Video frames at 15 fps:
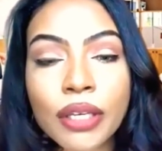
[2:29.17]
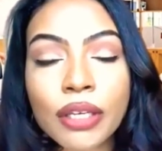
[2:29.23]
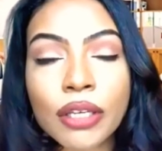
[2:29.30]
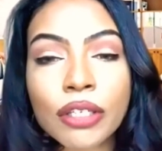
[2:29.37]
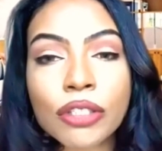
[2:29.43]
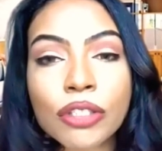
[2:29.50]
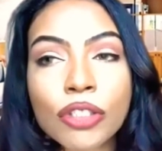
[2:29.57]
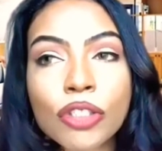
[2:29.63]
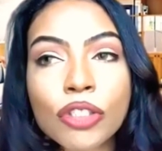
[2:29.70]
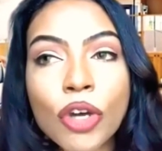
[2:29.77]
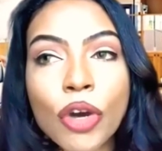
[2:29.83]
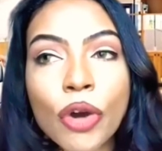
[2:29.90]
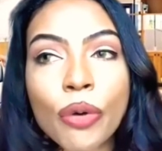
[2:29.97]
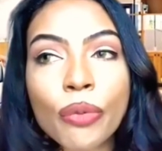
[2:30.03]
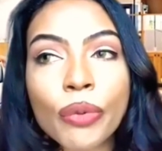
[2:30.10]

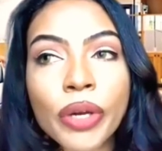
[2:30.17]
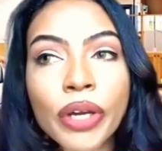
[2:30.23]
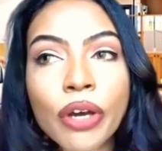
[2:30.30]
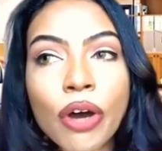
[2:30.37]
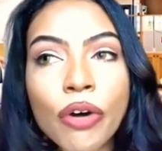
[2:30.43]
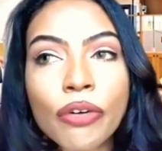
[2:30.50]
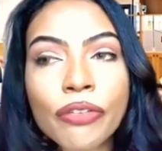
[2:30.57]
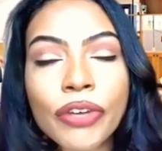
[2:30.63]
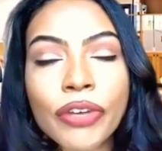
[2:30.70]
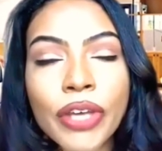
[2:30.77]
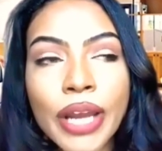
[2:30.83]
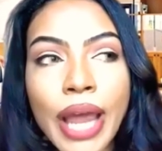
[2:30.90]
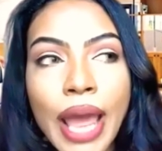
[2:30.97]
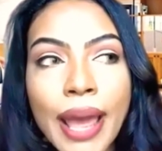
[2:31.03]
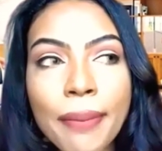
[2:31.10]
So when COVID
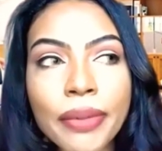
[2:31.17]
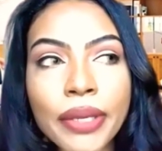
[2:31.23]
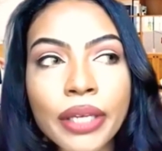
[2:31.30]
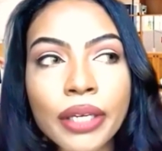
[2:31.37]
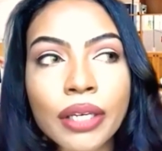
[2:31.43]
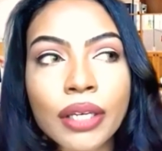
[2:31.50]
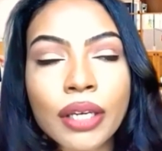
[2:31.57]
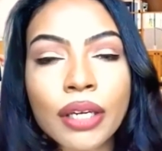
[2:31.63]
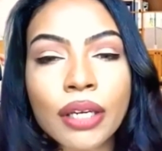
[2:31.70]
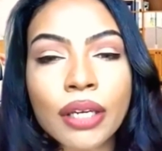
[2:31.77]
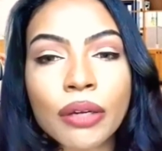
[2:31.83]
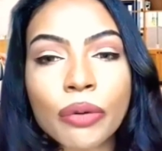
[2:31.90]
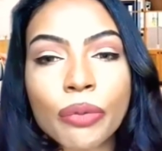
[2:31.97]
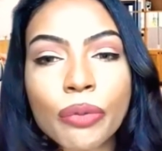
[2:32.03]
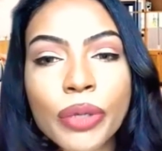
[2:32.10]
happened,
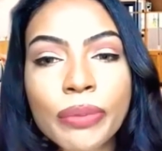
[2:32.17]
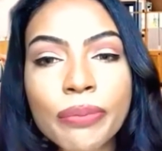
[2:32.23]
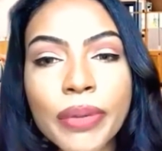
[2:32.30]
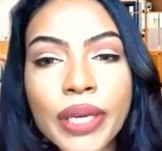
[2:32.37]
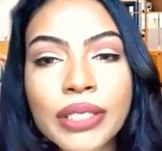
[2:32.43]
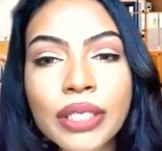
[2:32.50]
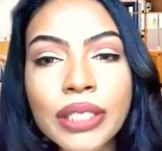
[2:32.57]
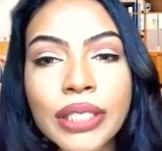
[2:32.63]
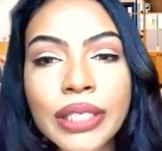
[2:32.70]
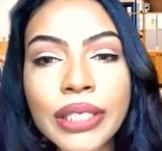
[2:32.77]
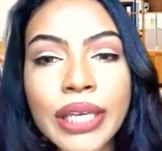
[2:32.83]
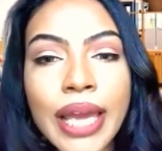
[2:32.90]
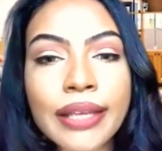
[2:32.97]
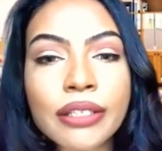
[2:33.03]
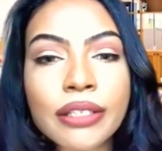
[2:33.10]
we basically
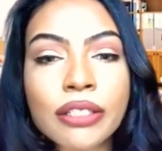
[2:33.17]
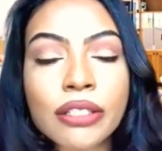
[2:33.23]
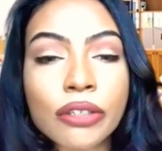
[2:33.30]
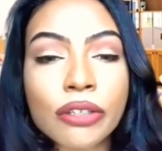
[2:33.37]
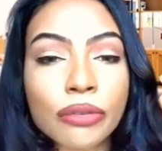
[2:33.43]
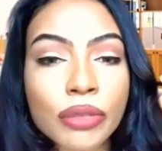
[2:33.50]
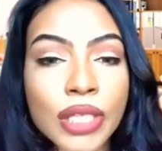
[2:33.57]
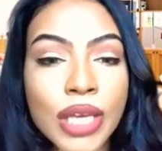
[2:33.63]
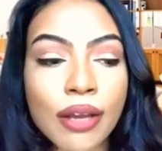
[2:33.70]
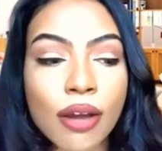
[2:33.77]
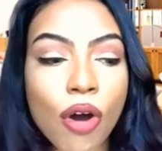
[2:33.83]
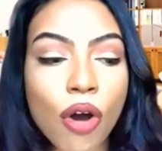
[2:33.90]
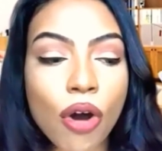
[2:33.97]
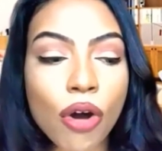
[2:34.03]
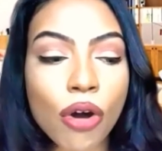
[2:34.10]
had to take
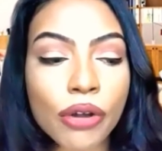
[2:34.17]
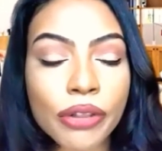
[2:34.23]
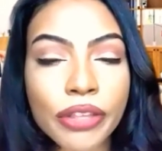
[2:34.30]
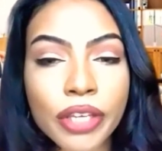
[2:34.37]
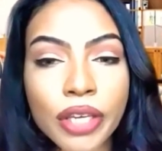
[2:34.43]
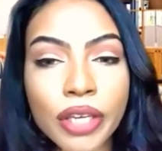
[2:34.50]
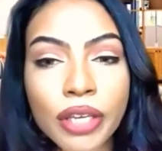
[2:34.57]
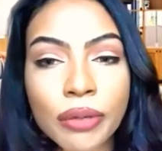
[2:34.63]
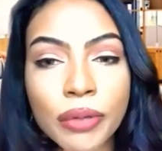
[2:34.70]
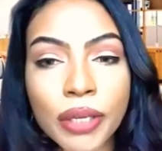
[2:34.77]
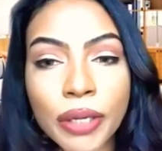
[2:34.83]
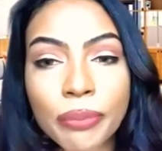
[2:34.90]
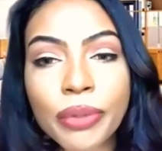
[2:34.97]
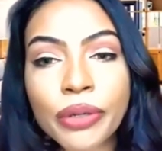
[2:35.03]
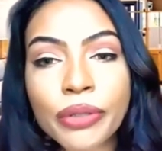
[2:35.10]
all the
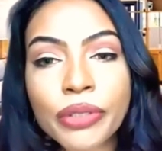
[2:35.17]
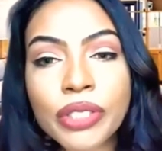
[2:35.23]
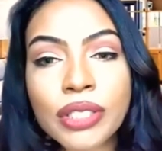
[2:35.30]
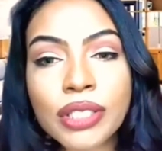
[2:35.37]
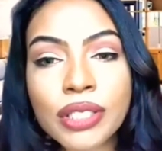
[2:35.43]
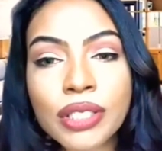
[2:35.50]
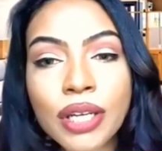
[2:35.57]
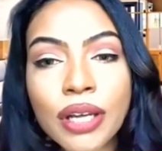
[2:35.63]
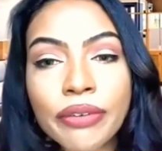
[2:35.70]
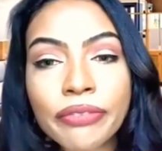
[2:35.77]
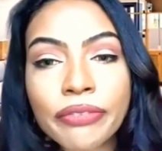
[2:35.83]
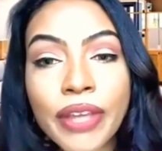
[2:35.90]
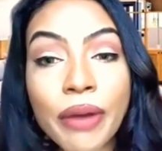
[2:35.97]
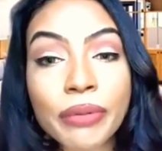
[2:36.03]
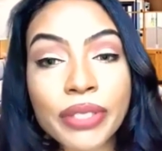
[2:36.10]
in-person stuff
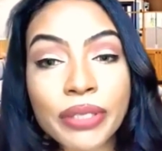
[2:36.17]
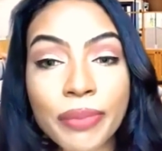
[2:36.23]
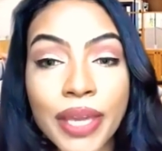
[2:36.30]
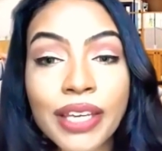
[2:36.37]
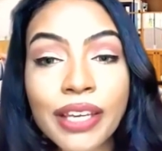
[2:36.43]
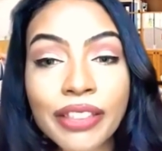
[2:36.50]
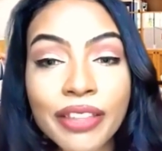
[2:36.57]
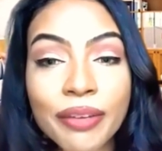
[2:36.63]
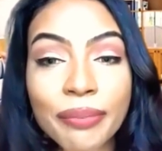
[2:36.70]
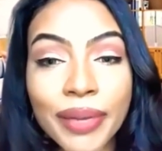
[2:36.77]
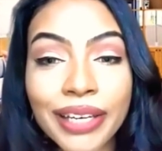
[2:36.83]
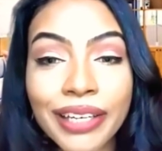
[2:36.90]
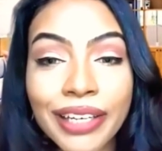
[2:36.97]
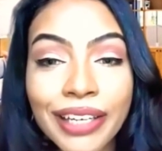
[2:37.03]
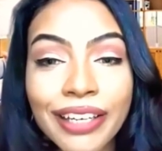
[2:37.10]
that was making the
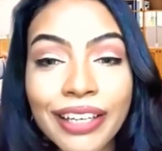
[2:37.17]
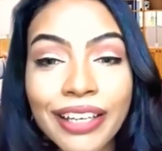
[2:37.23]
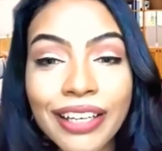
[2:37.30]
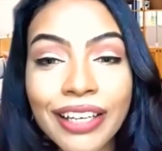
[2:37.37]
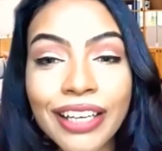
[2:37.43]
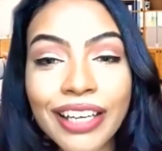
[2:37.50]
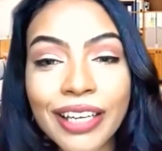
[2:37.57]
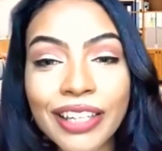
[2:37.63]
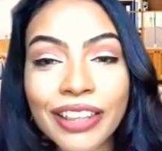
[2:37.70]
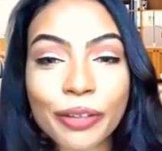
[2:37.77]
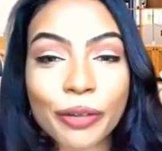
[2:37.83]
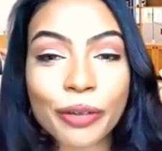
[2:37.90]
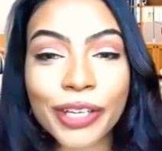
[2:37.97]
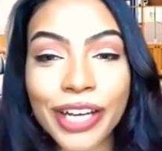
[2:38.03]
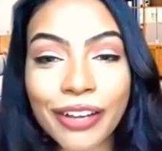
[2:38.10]
money and
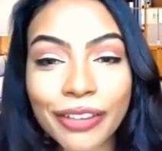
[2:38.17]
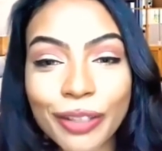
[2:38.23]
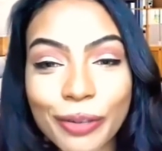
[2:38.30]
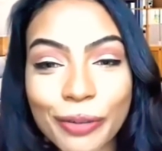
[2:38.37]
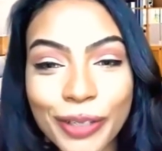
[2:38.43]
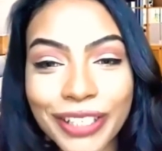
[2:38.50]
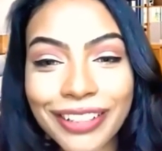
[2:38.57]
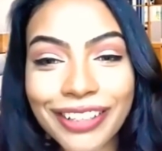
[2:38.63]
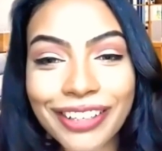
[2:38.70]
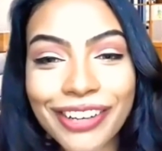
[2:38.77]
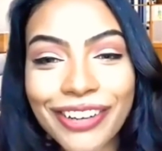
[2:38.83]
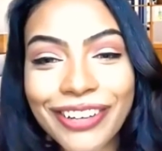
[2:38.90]
throw it out the window